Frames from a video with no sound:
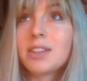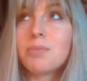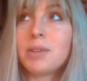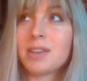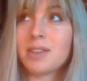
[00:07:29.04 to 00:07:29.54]

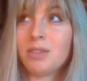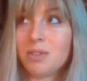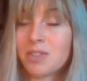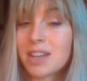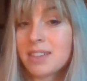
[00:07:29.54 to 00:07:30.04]

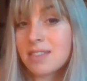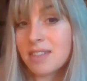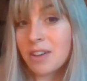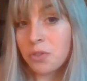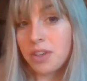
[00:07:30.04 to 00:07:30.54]
Because that's
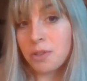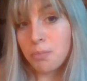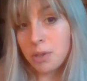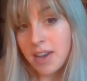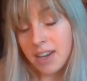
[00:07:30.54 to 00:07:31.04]
not only going to
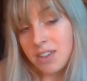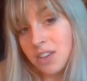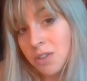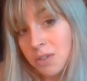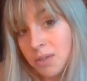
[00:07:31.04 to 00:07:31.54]
protect
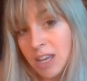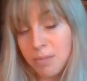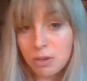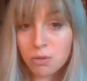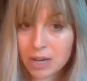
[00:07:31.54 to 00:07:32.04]
you and
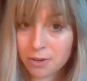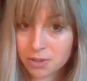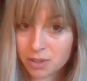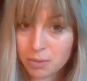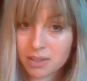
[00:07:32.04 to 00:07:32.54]
keep you
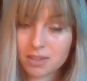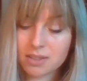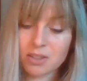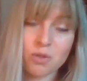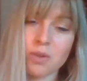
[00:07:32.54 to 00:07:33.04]
grounded,
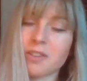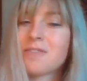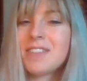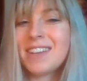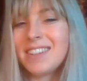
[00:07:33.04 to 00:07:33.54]
because you don't want to
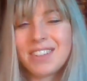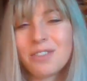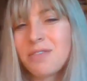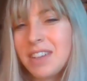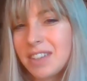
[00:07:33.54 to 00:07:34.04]
feed into
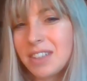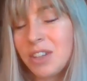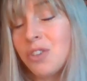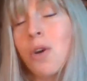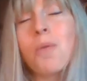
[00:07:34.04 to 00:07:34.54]
the fear.
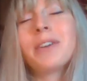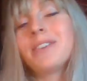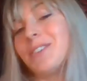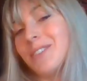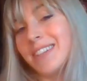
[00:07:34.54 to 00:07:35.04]
You don't want
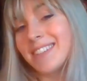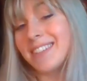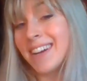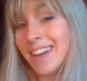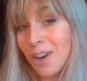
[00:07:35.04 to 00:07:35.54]
to. It's
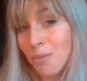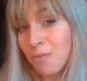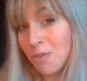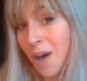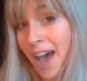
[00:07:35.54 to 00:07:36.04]
not
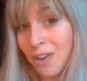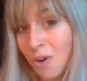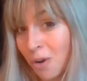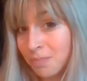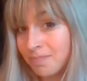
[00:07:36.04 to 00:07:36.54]
helpful at
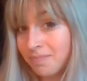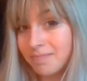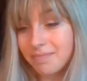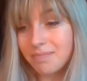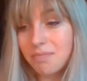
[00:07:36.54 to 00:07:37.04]
all.
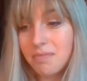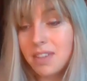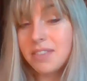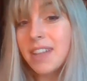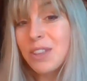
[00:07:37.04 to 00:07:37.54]

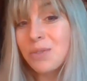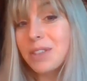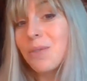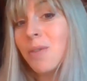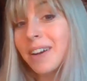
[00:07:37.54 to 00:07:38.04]
That's what
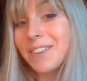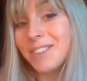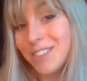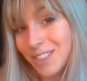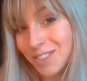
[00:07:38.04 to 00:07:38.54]
they want you
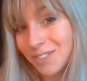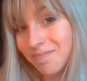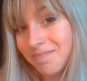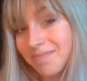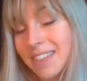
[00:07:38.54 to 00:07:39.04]
to do.
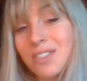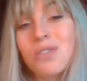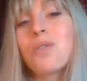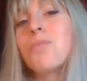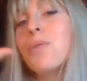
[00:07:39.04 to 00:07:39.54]
That's the
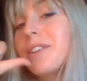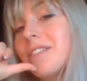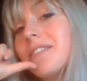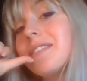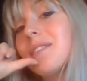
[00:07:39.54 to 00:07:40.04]
whole point
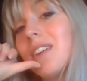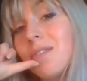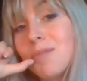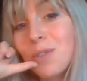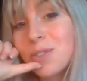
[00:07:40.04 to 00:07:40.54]

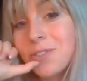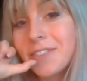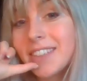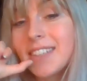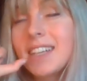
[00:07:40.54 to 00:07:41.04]
of most of it.